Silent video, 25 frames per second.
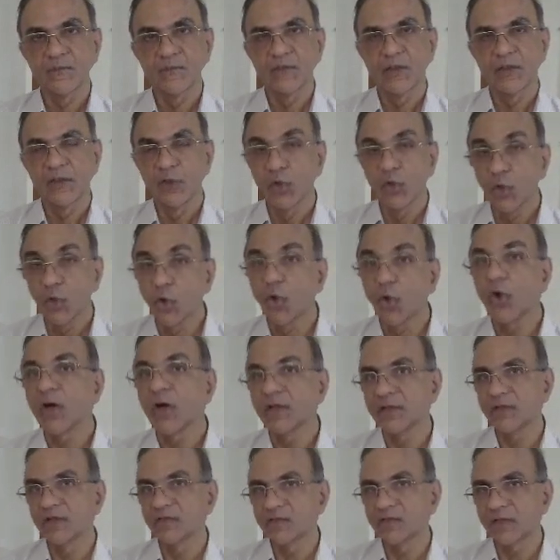No
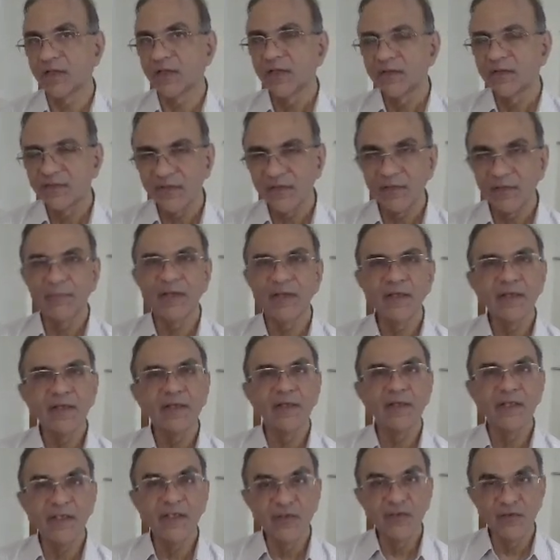other scale. See, I'm making
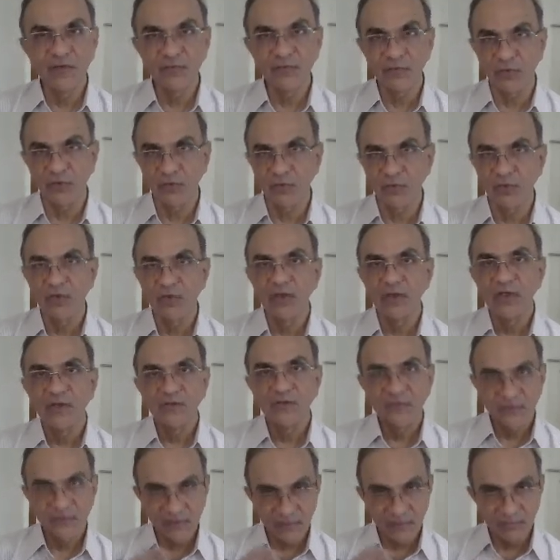it easy for you.
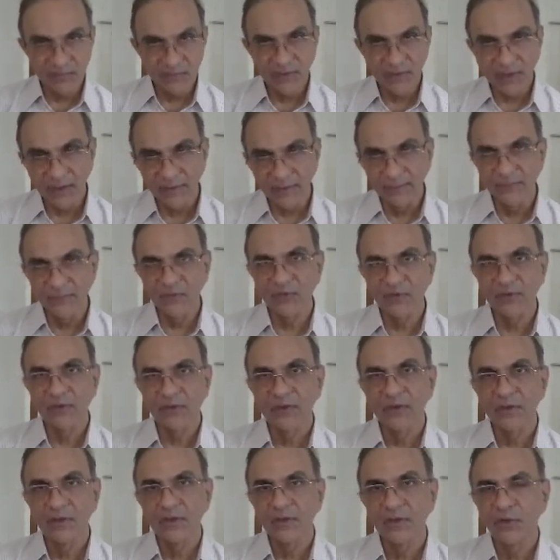Sometimes
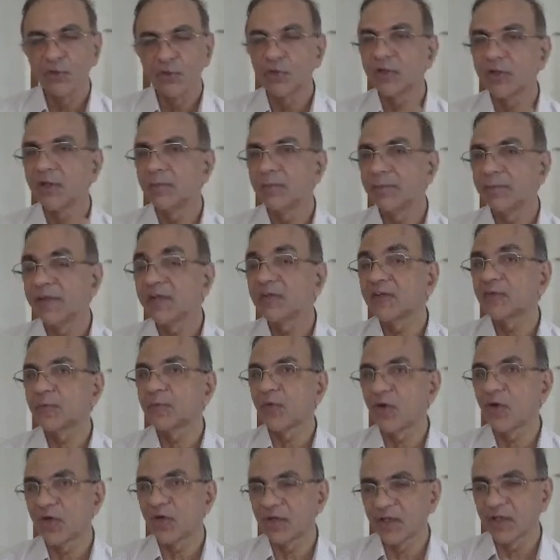you can make
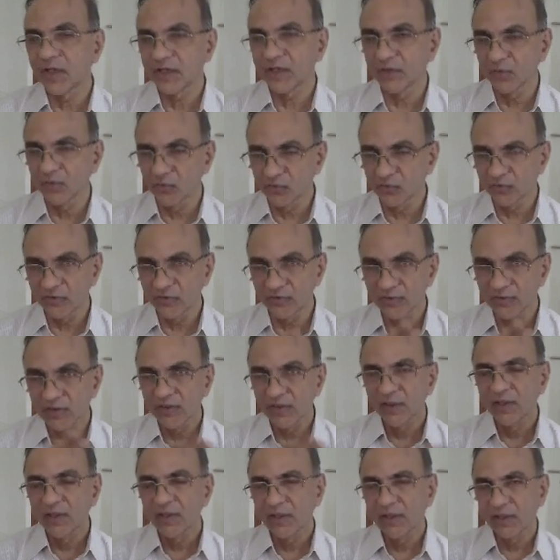spot diagnosis,
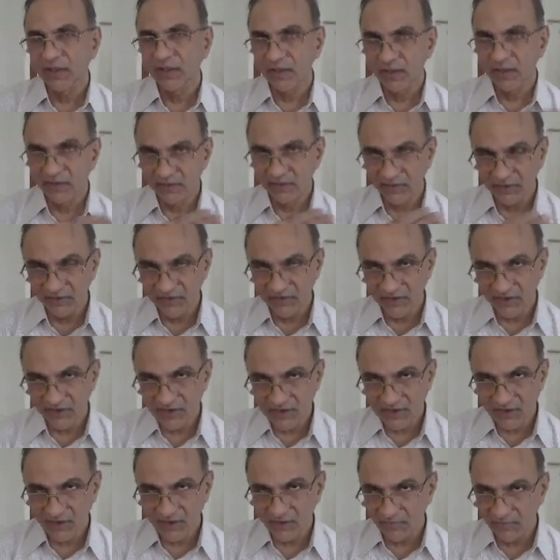like I said,
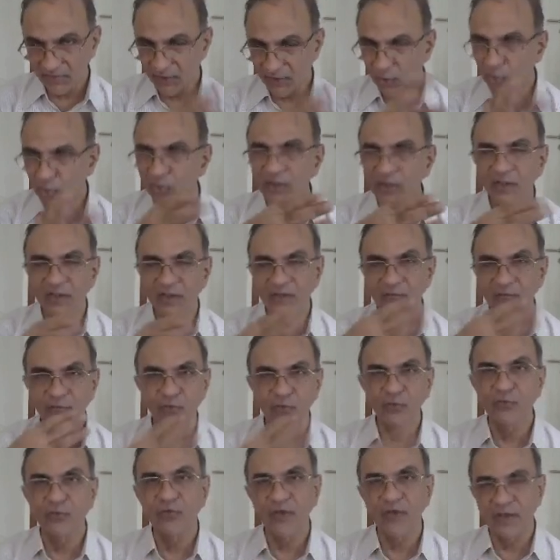gestalt by looking at
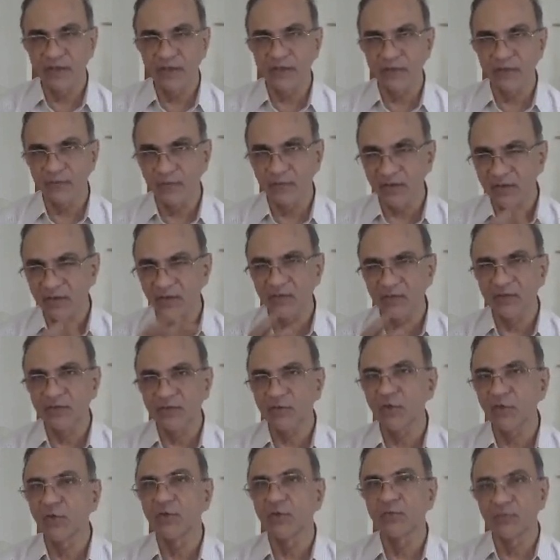few findings. We covered
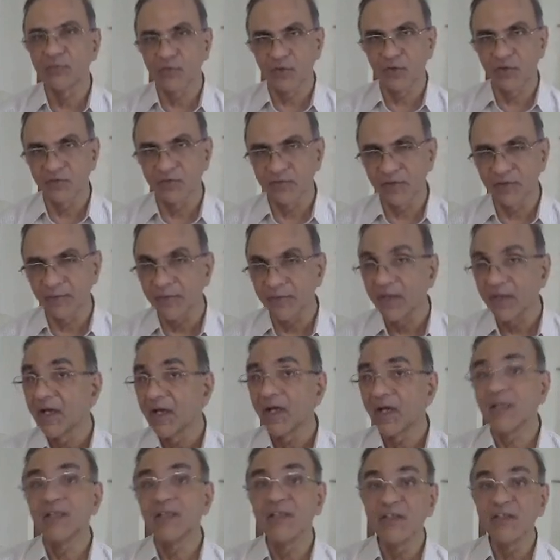3 or 4 of them,
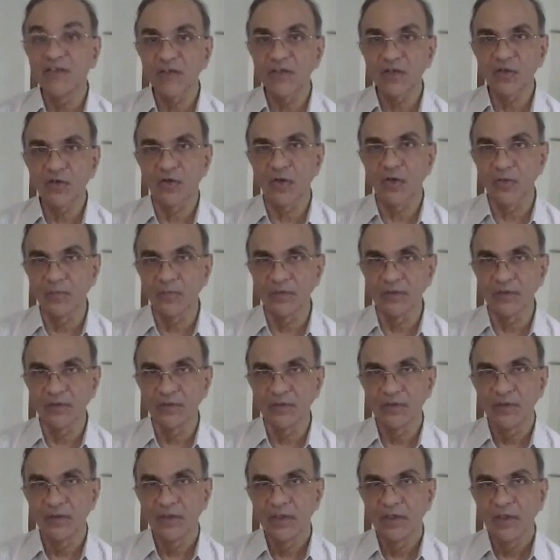and these are common.
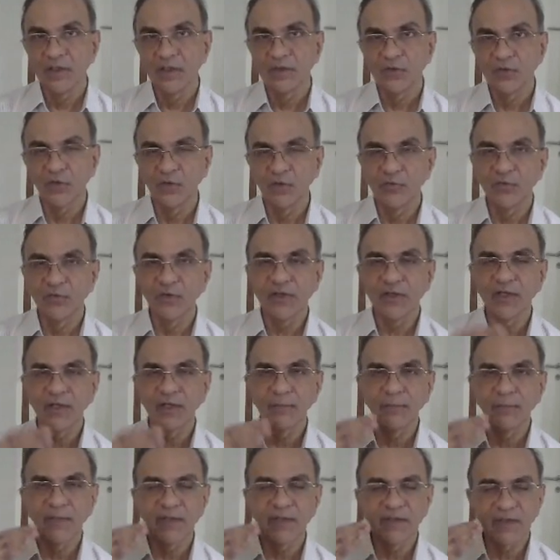So if you
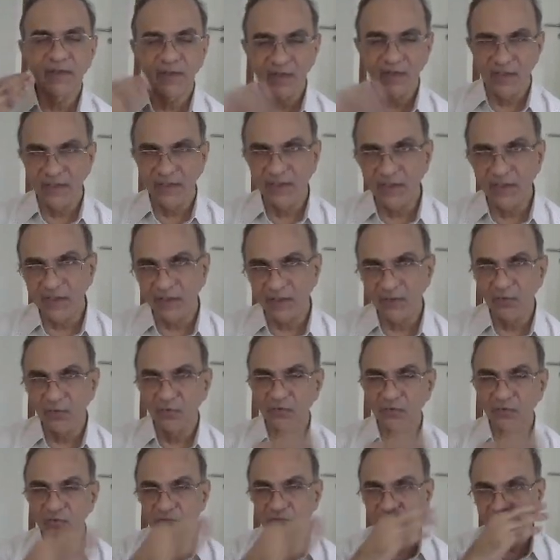can make the right
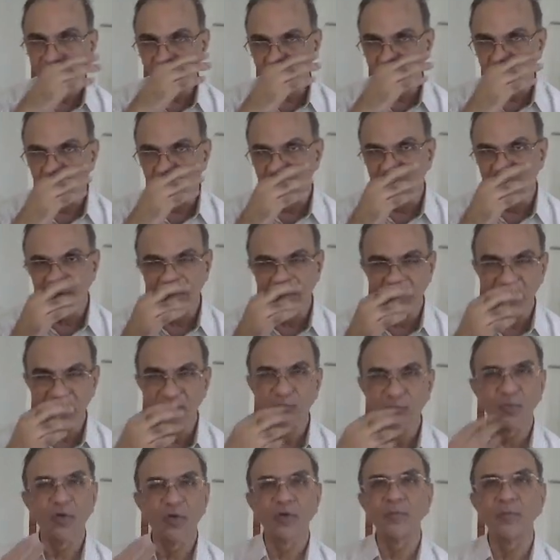diagnosis in the common ones,
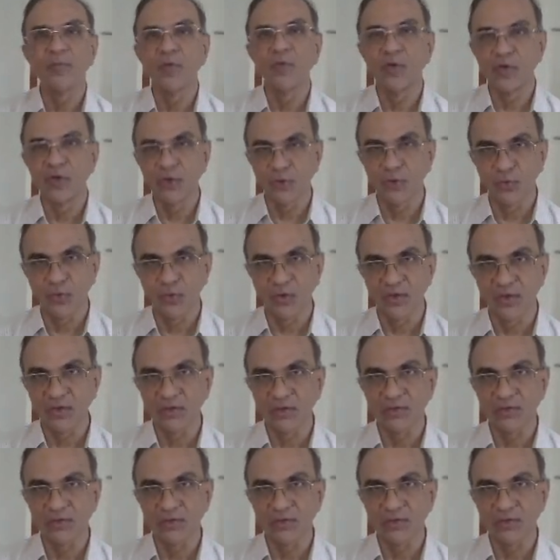what more do you want?